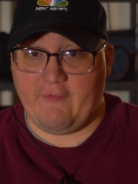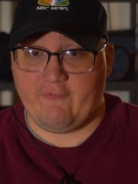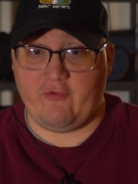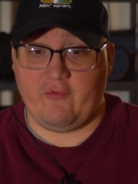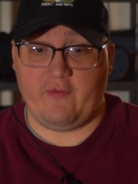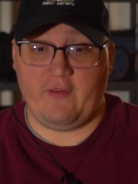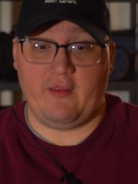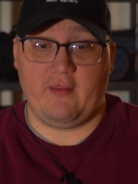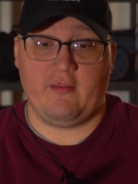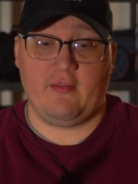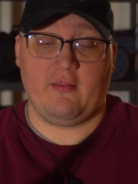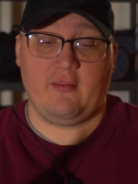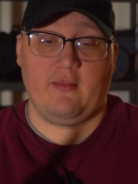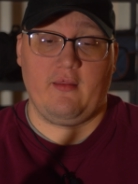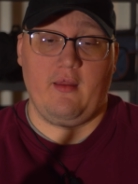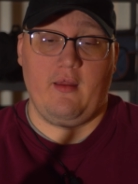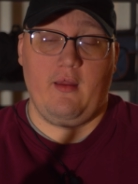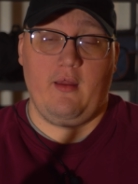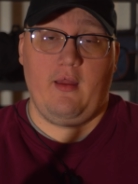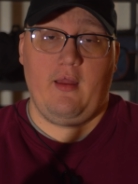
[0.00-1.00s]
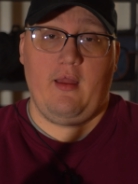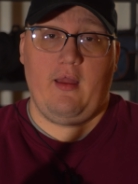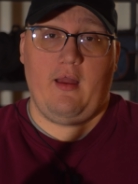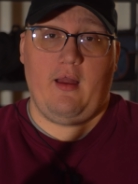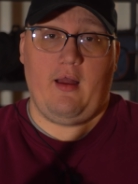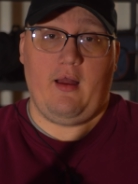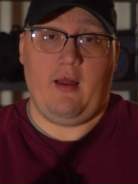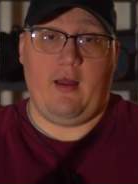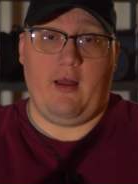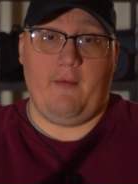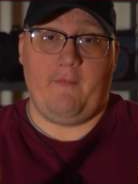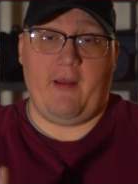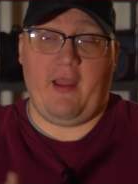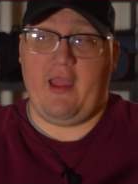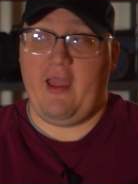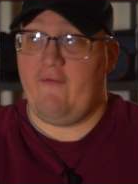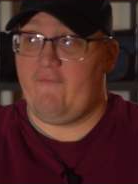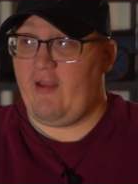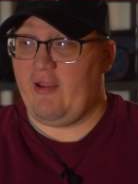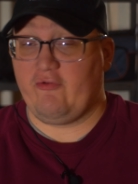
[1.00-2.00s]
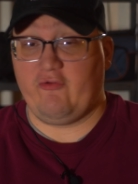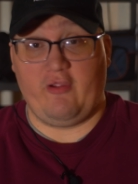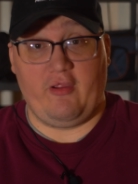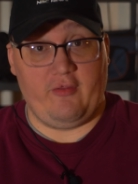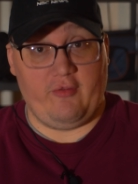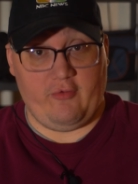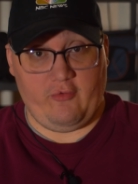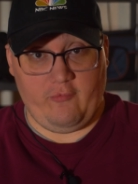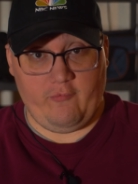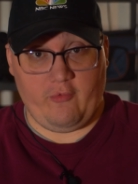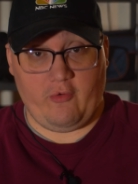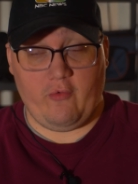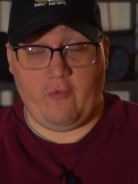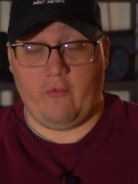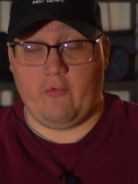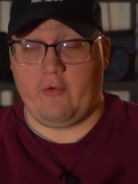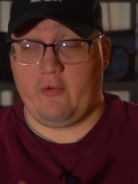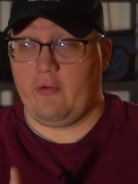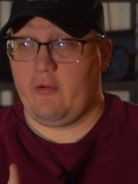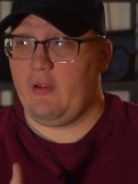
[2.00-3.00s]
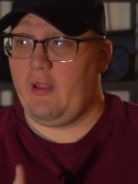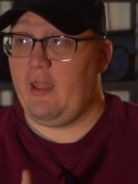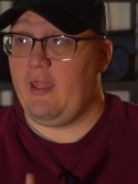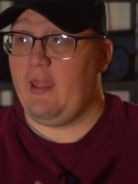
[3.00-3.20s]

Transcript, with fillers: after this. Um, I have actually a zoom recorder